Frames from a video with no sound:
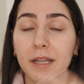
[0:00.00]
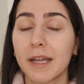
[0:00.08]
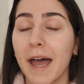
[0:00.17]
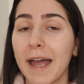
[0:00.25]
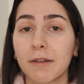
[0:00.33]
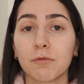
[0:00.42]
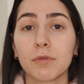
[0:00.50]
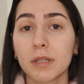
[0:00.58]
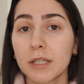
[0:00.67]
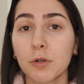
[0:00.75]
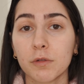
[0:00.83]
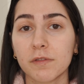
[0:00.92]
Like, I
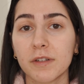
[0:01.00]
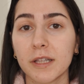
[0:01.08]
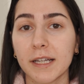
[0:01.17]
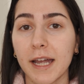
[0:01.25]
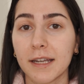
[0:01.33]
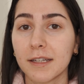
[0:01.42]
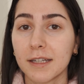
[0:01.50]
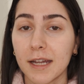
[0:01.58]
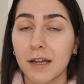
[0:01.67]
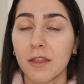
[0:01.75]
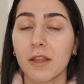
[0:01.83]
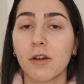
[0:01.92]
really don't feel like I need
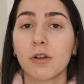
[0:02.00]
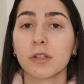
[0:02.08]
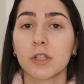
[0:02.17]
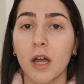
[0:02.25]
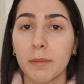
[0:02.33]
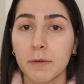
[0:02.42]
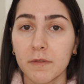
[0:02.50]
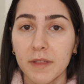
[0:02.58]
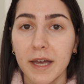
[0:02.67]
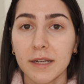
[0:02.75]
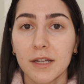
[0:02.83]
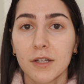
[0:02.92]
anything on top of
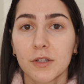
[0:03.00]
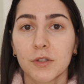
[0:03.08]
that.